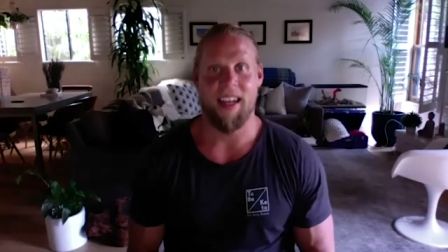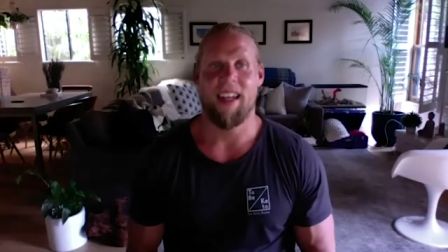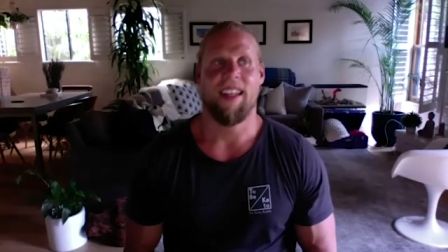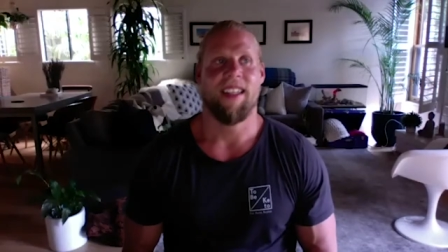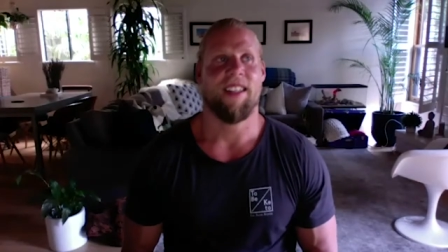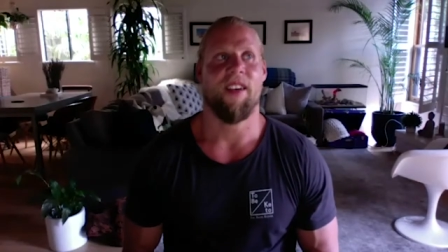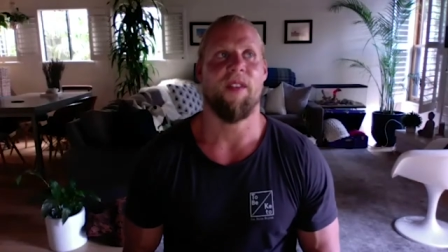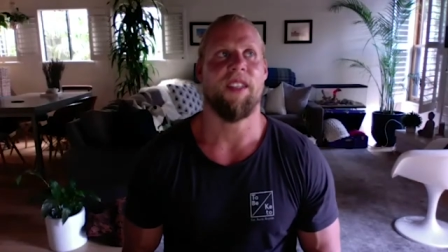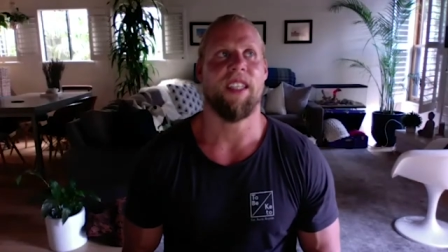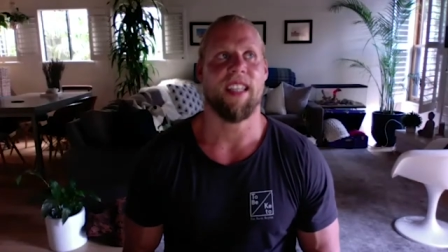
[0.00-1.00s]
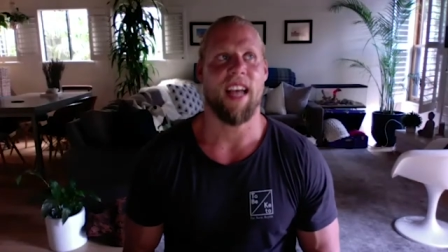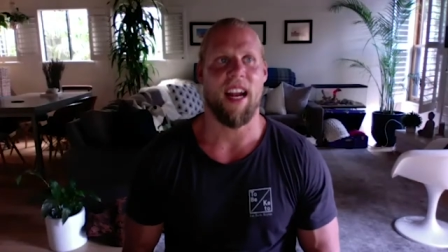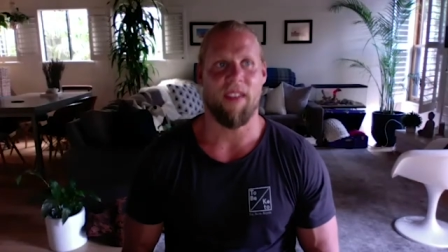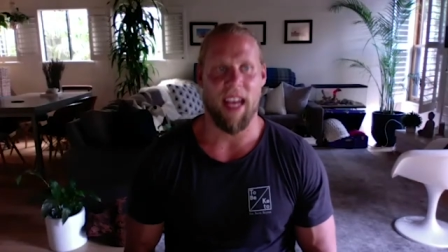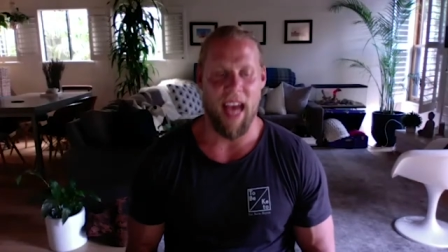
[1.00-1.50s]
So just kind
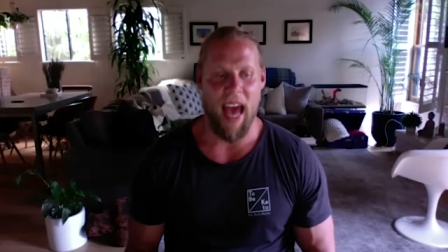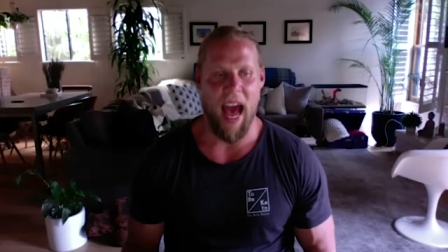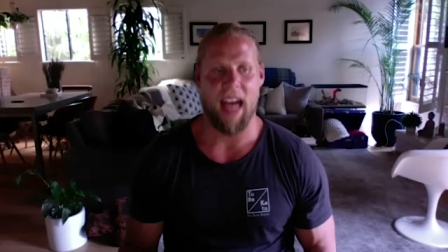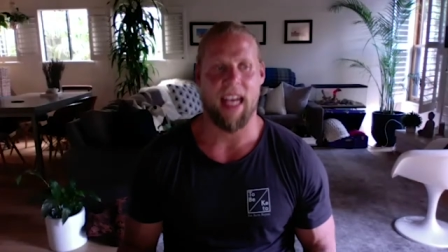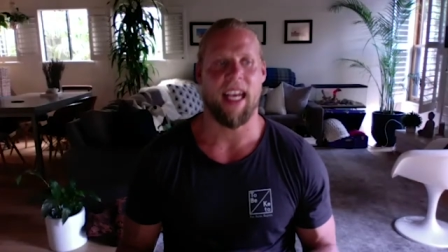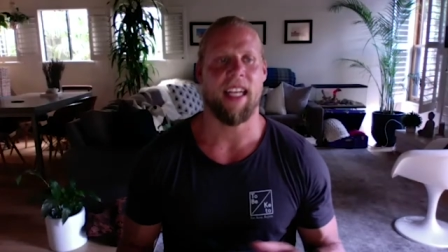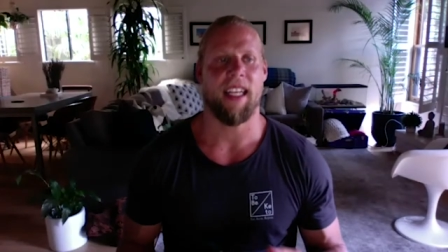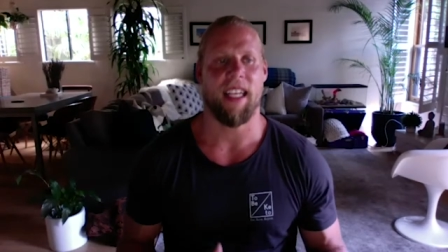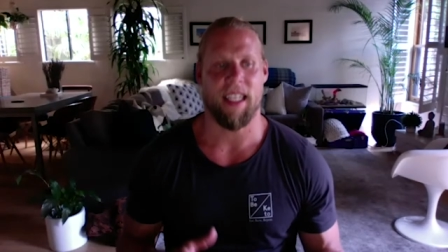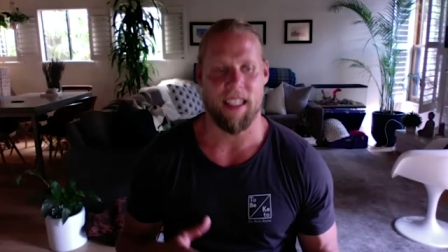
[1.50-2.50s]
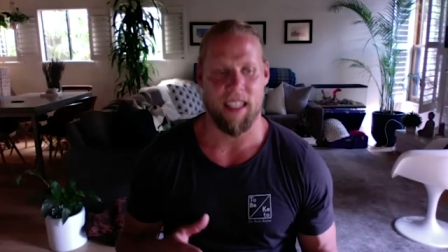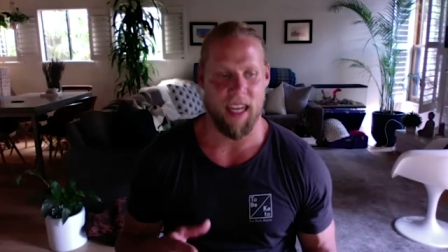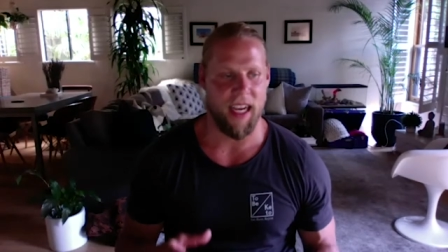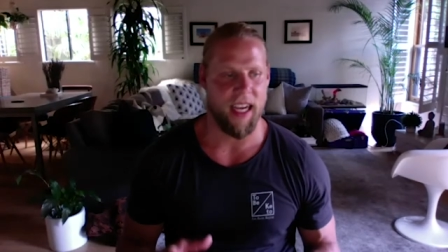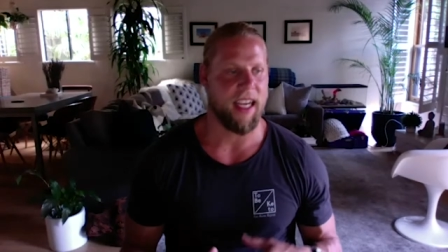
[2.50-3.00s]
of like hacking these
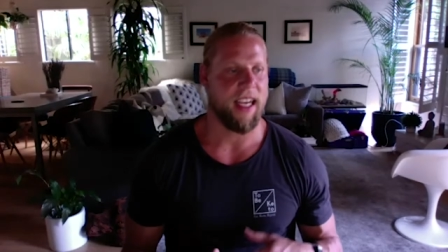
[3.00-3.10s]
like